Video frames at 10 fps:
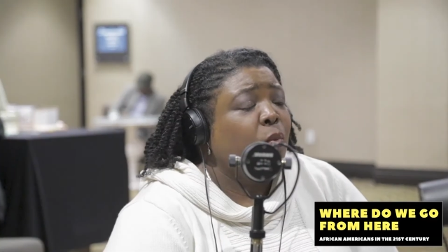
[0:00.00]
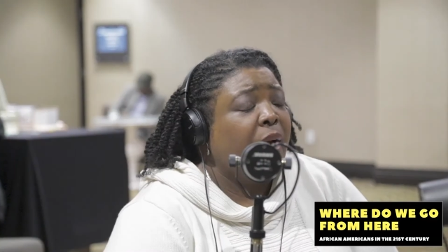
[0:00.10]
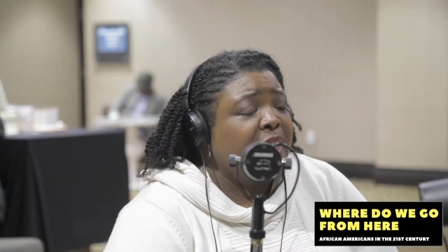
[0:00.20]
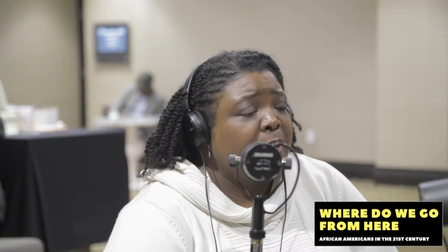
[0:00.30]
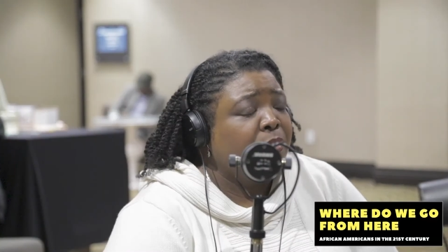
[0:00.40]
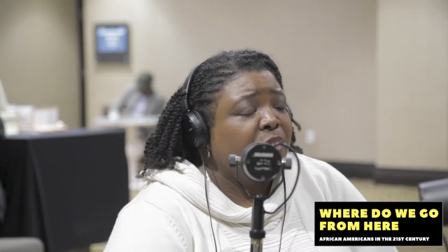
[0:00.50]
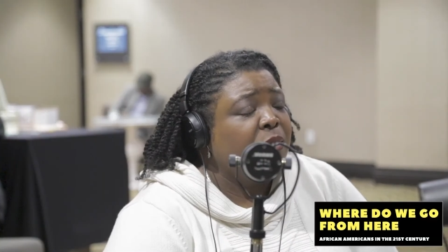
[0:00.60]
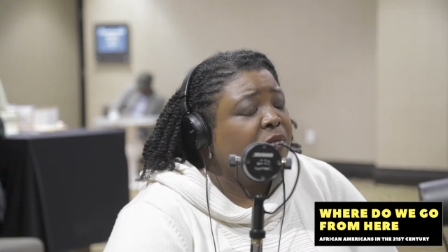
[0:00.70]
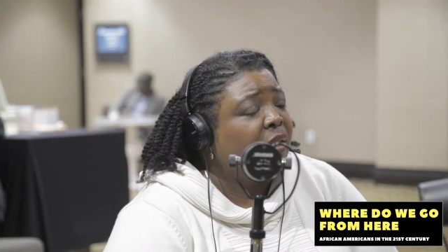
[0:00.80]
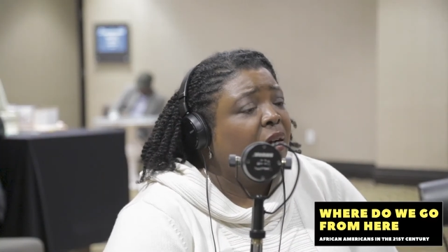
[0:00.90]
white neighborhood that
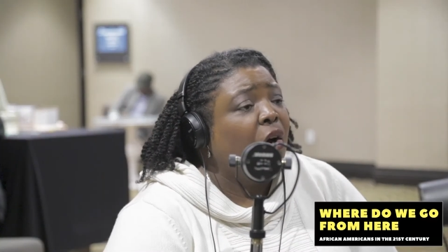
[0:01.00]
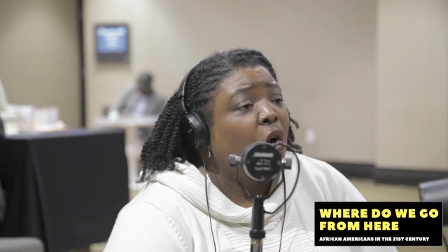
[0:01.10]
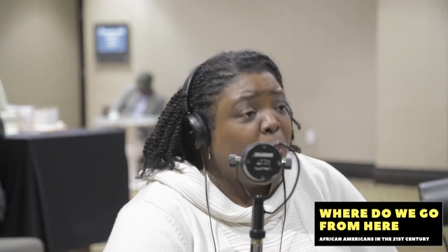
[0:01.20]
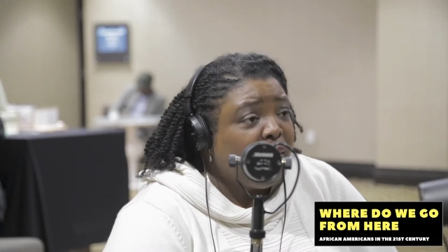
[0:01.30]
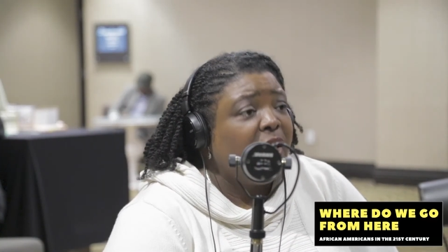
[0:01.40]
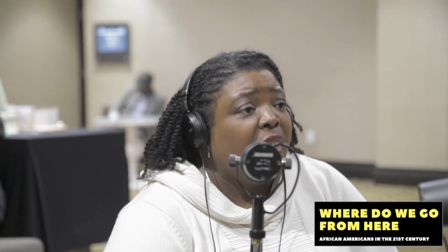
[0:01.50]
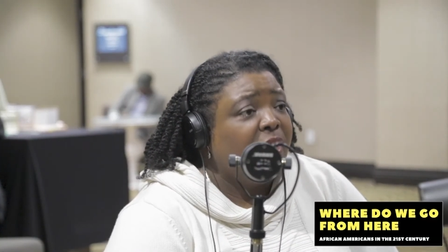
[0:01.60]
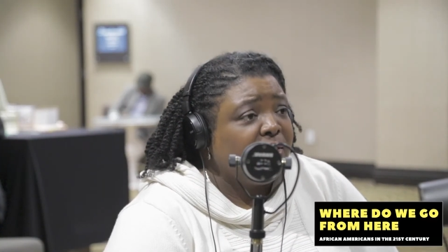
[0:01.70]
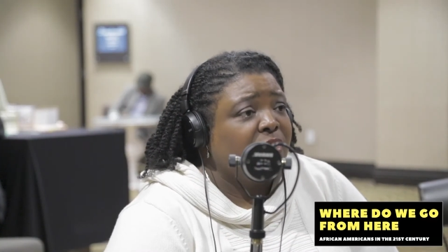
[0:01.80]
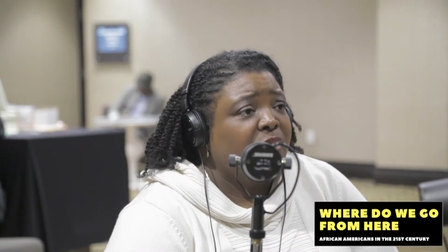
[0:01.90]
was very openly
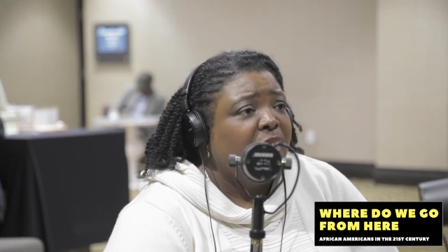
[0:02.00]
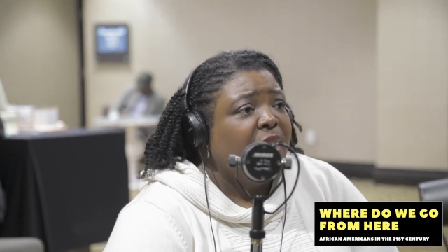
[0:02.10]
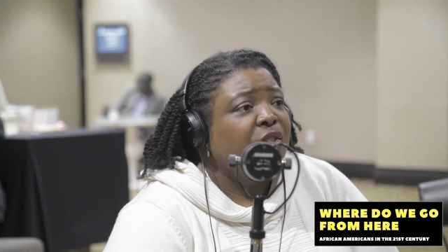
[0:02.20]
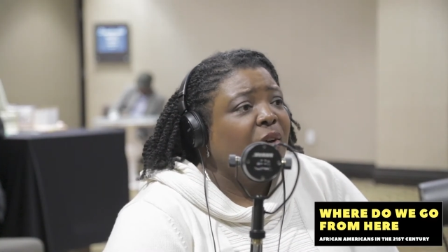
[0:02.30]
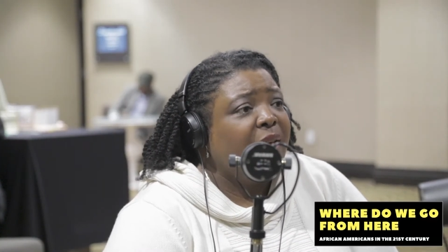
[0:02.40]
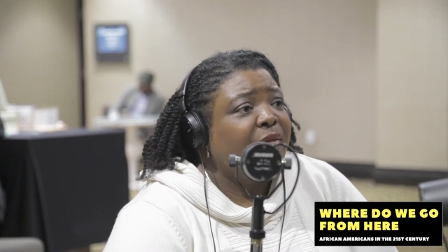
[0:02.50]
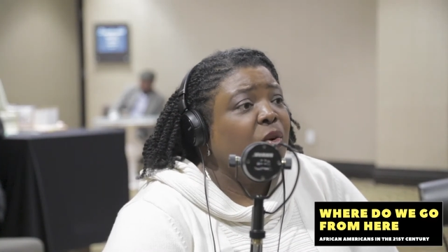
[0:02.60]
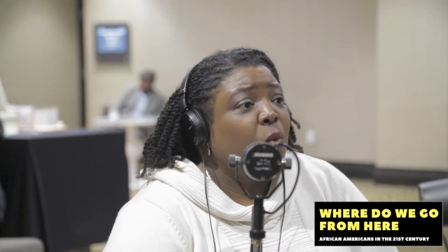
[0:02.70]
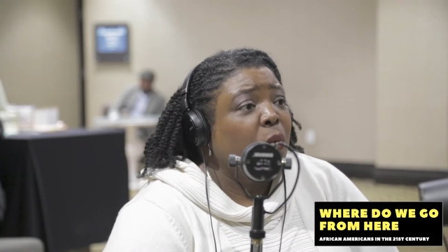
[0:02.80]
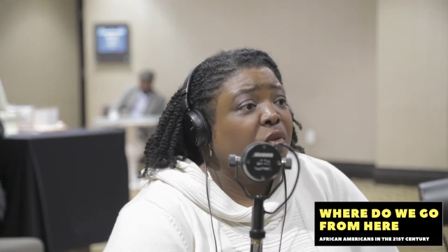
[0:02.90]
hostile to having,
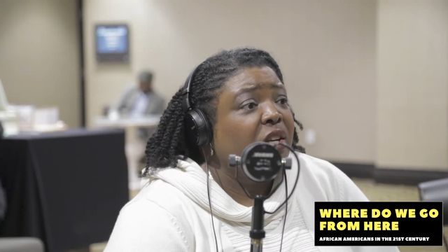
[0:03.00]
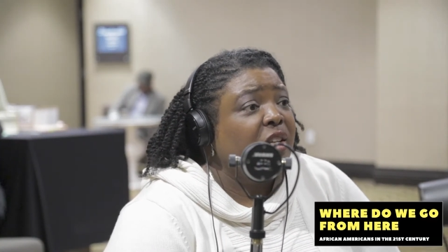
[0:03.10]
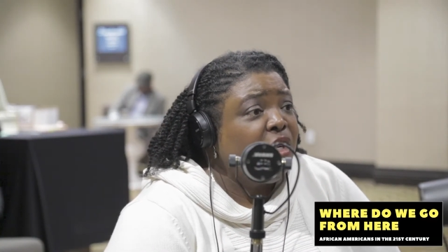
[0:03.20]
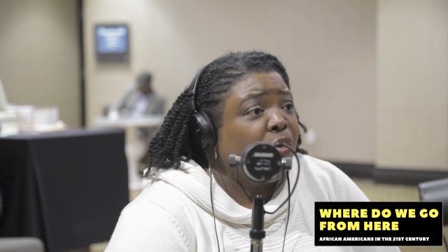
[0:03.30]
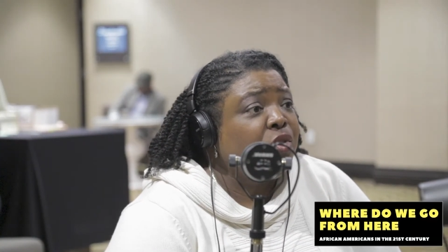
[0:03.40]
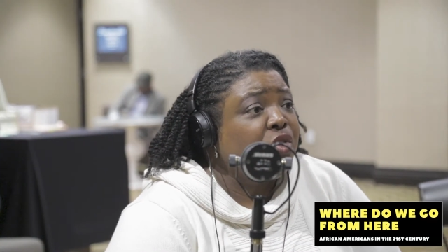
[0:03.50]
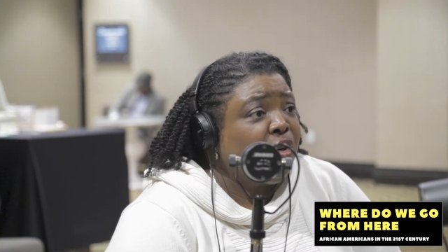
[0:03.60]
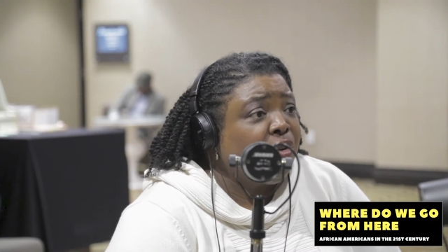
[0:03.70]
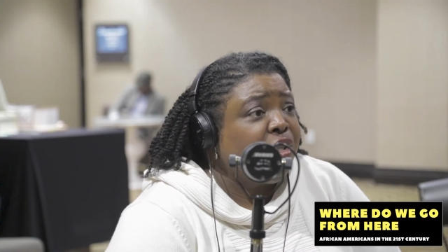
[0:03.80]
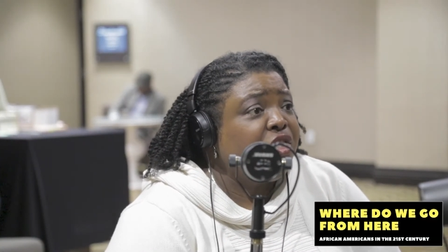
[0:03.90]
quote, the Negro
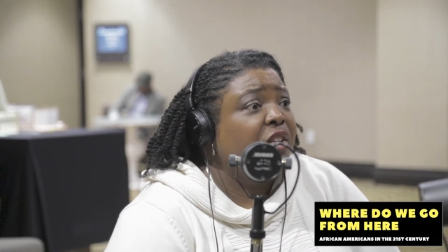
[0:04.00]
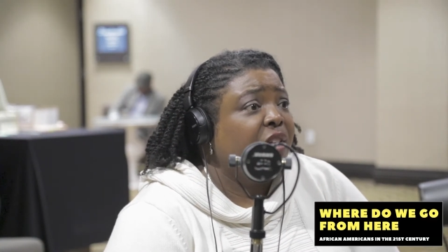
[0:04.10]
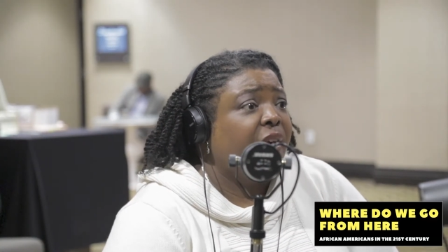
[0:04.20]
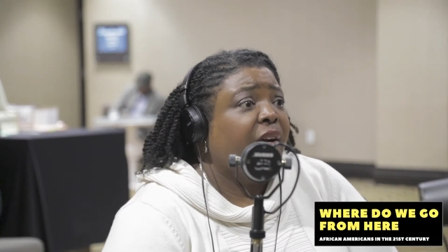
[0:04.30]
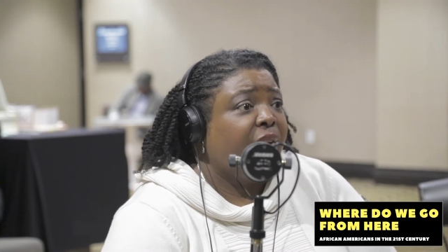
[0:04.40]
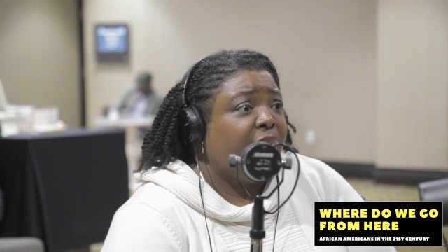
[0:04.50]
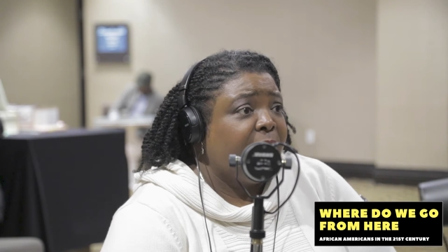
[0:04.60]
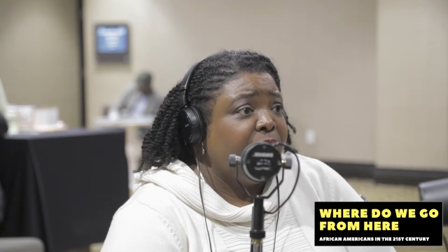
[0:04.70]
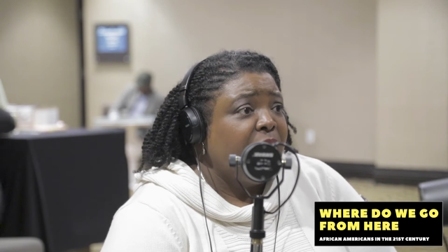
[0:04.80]
scourge in their area.